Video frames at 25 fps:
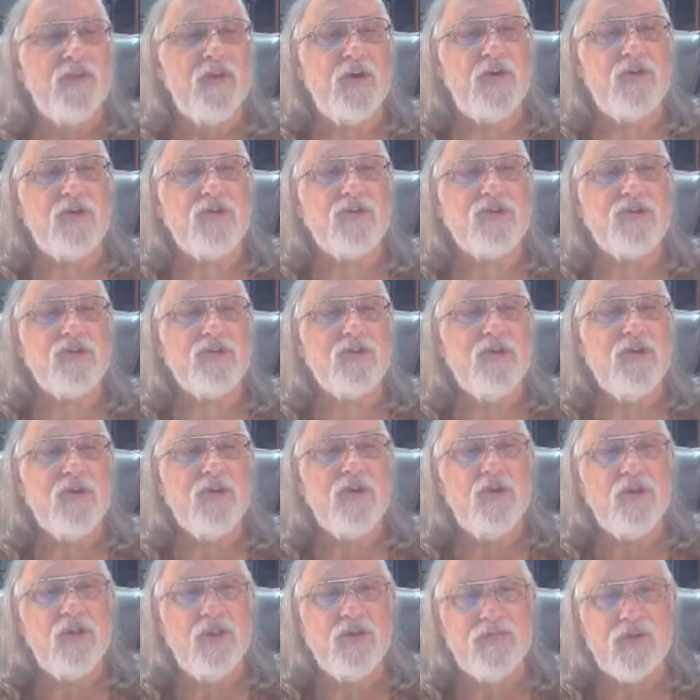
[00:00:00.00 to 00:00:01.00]
those
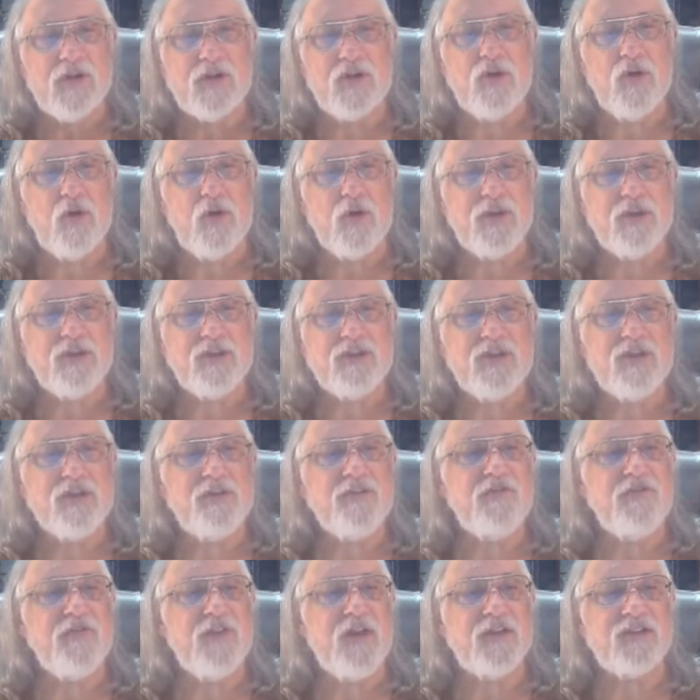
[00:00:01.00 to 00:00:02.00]
who live according to
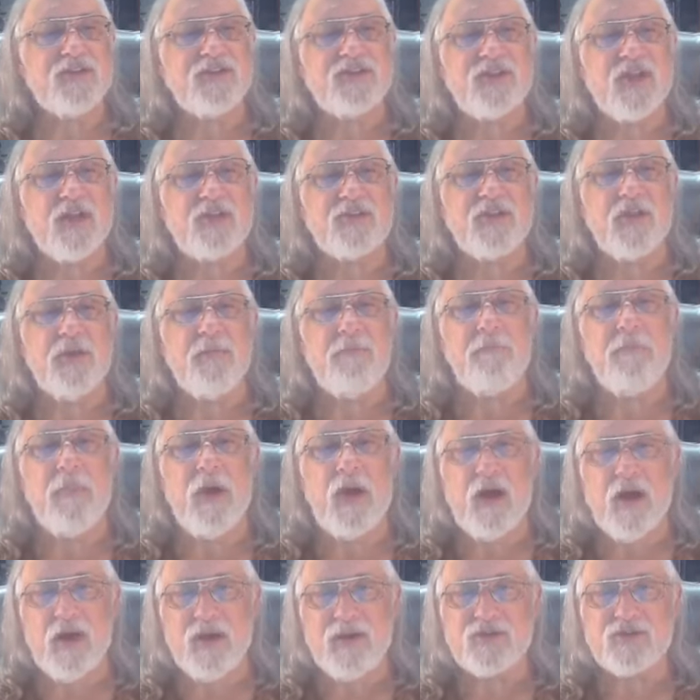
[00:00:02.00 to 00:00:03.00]
the flesh set their
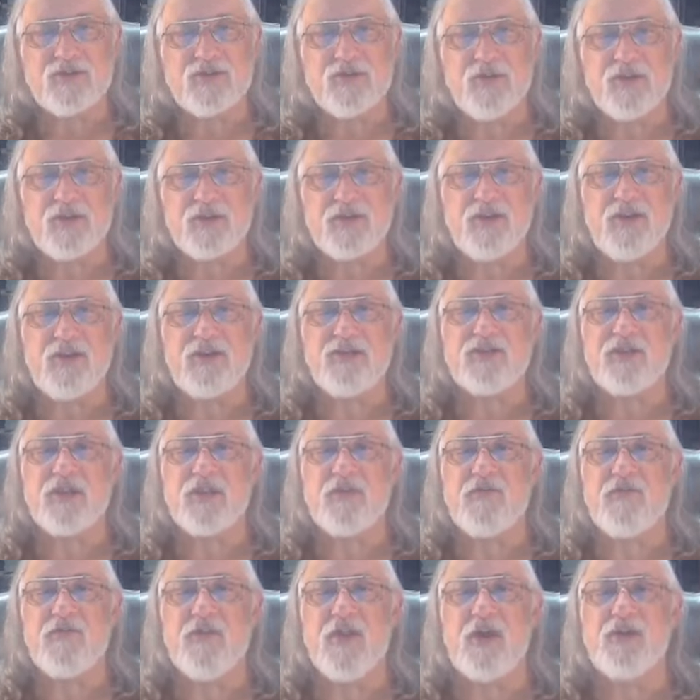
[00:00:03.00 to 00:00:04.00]
minds on the things
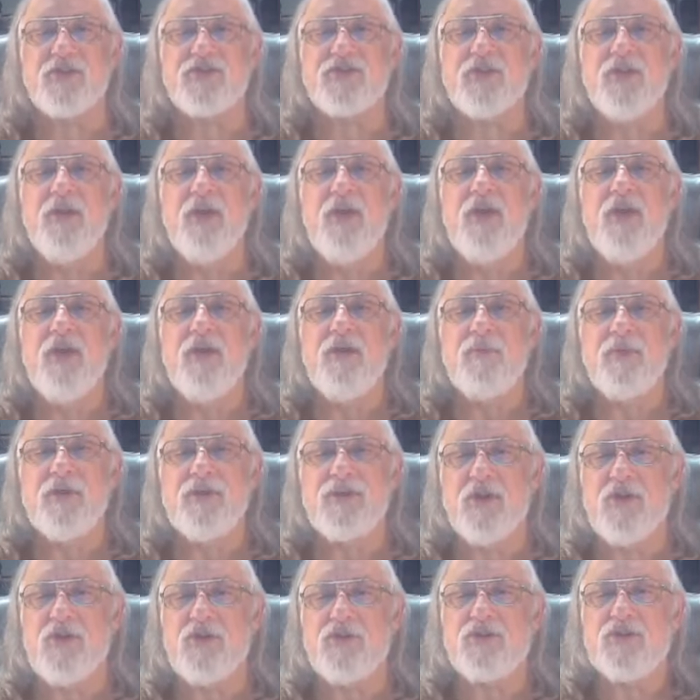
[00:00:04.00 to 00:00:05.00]
of the flesh,
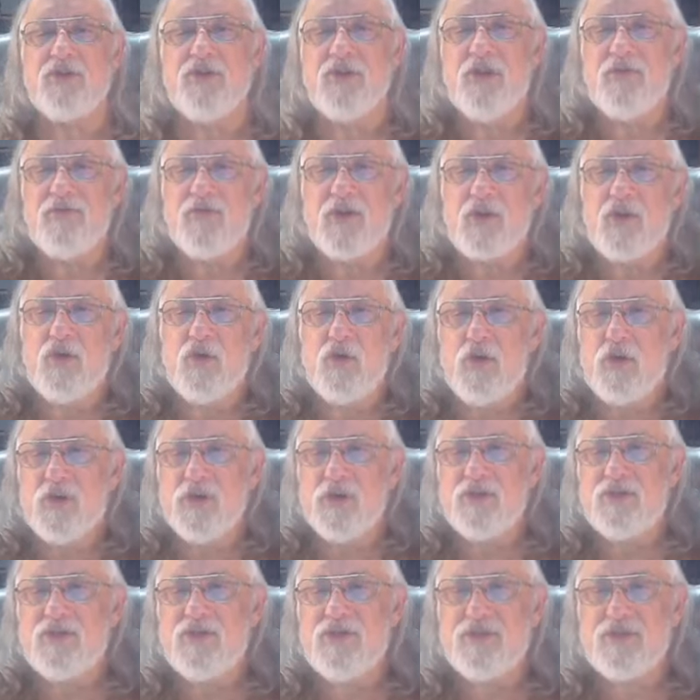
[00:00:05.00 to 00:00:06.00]
but those who live
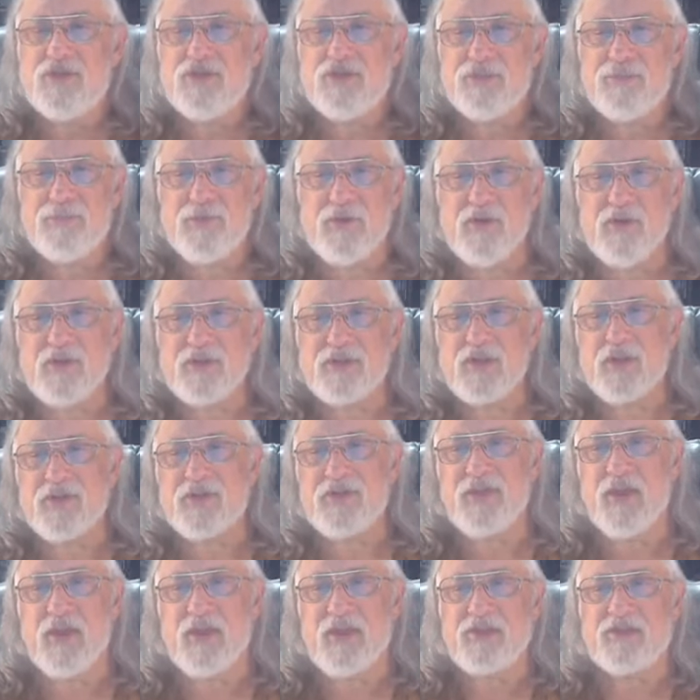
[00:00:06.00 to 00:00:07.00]
according to the Spirit, the
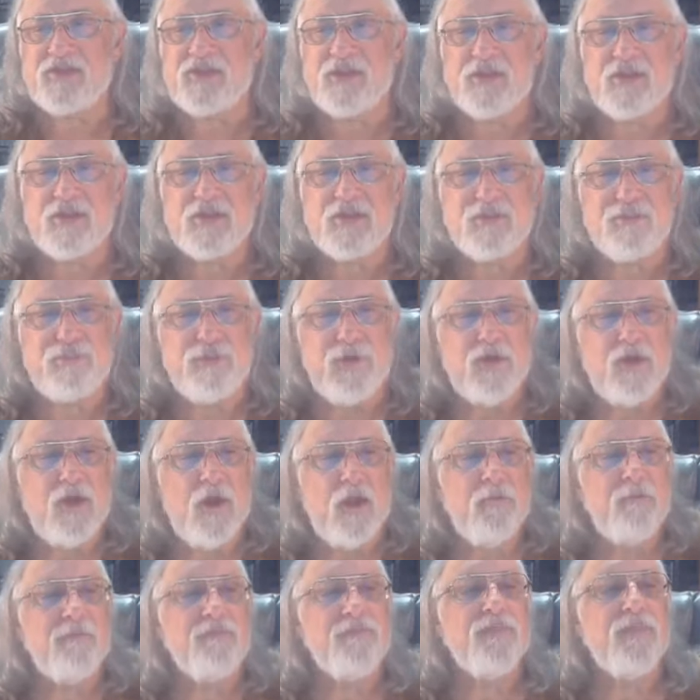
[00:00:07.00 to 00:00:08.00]
things of the
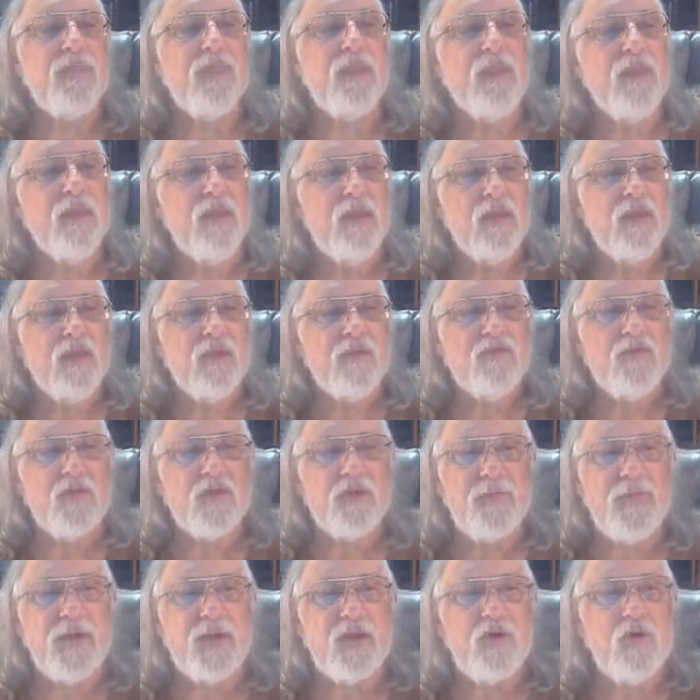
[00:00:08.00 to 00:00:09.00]
Spirit. For
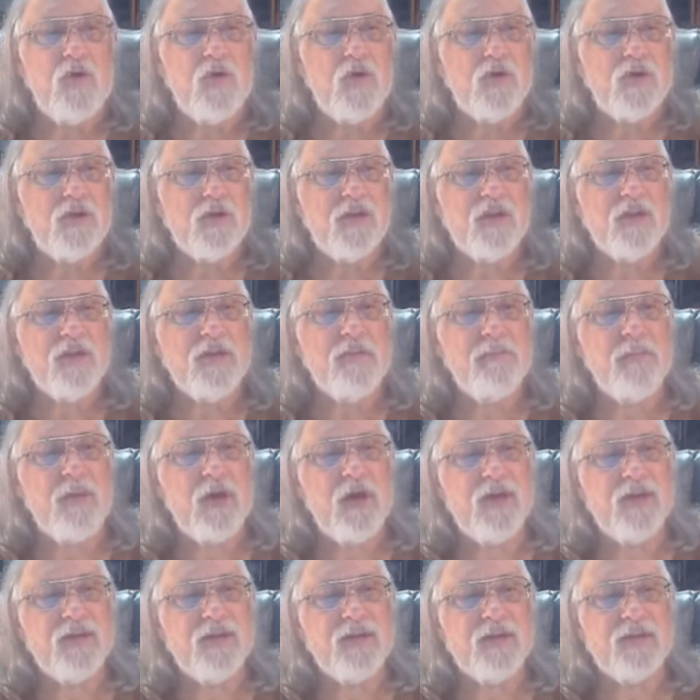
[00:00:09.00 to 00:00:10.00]
to be carnally
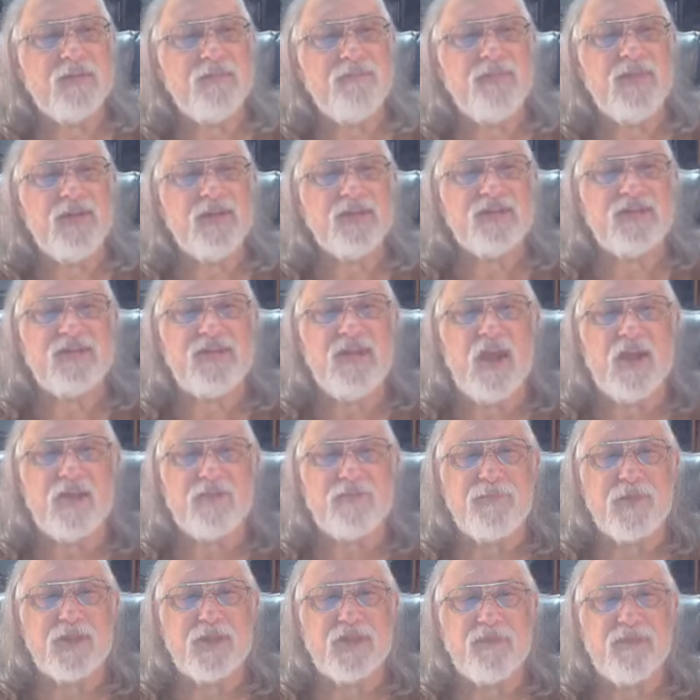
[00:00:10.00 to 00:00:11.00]
minded is
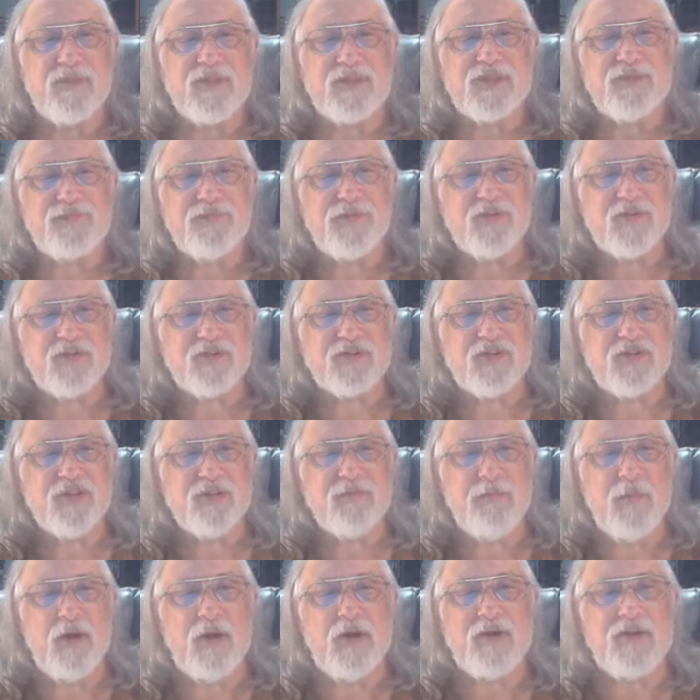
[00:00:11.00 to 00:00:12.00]
death, but to be
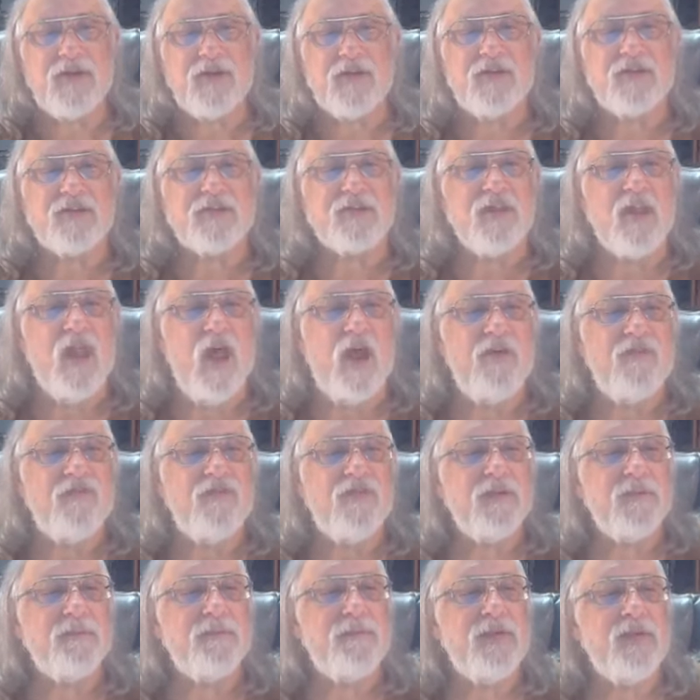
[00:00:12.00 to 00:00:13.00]
spiritually minded is
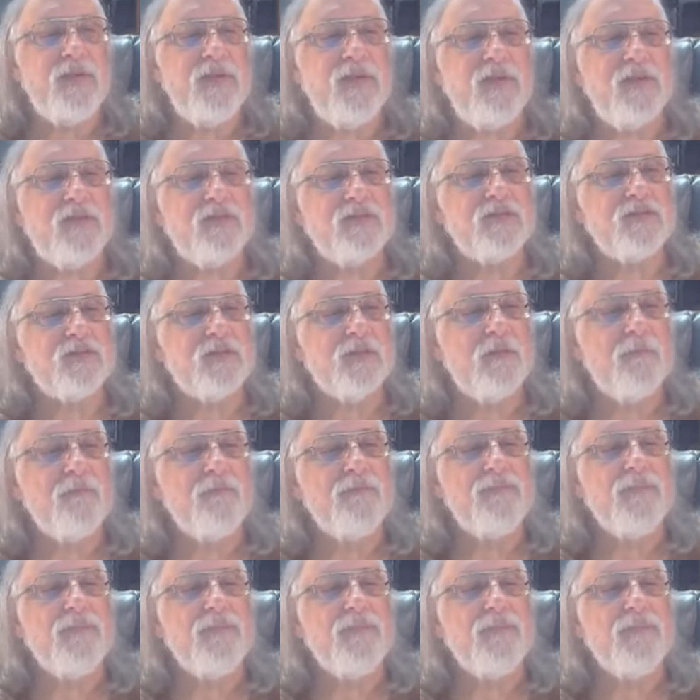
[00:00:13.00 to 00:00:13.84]
life and peace.